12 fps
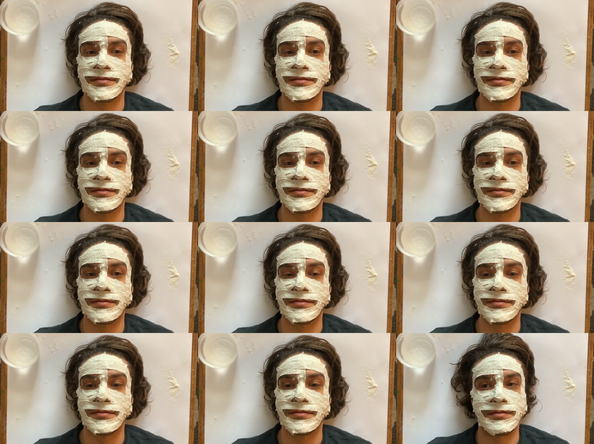
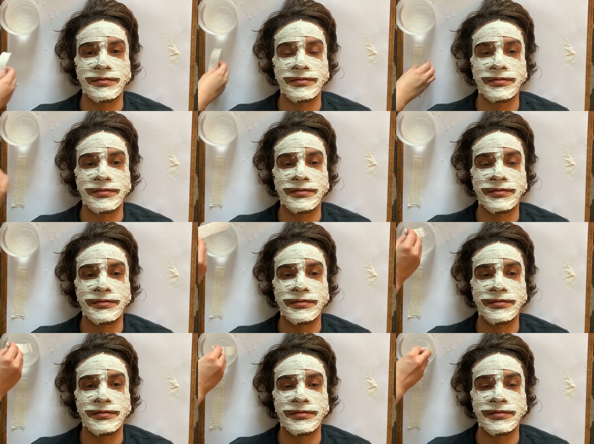
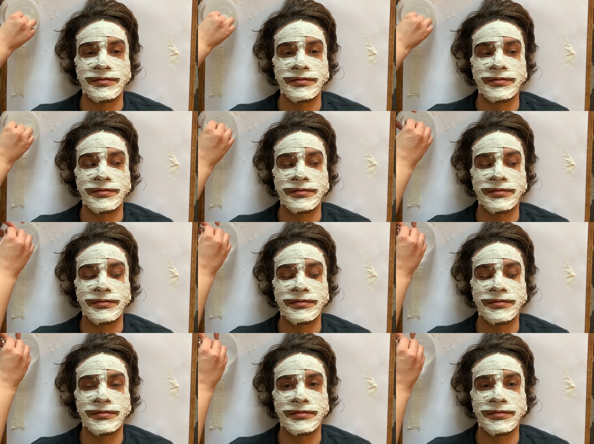
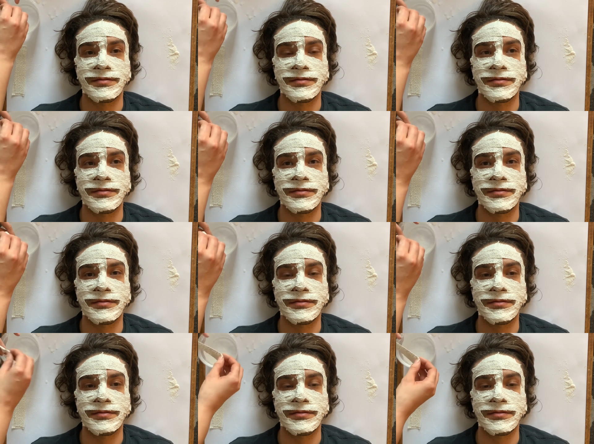
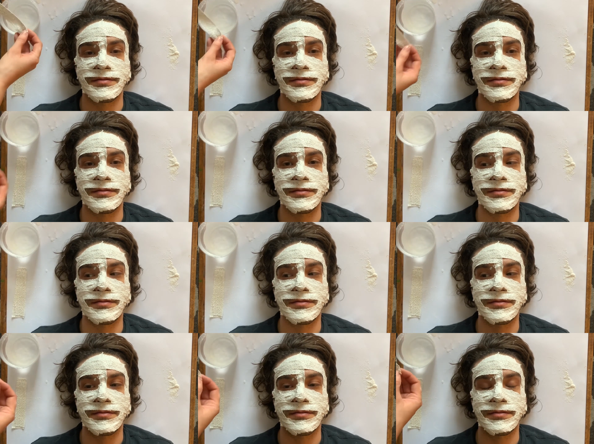
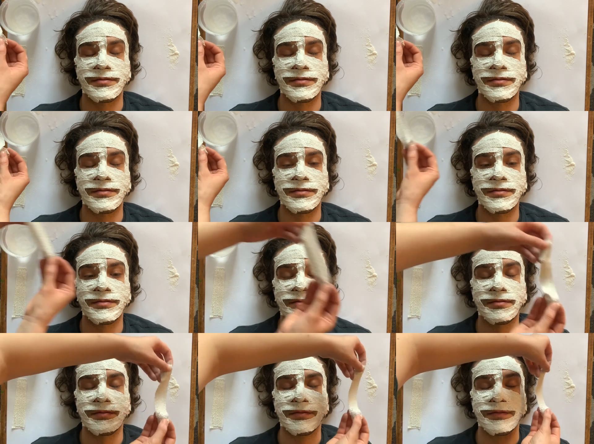
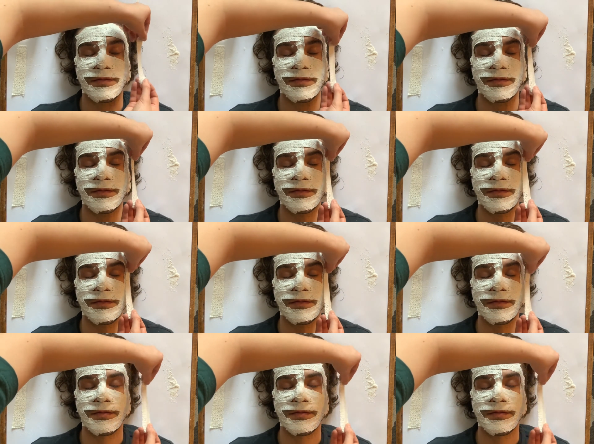Nobody speaks.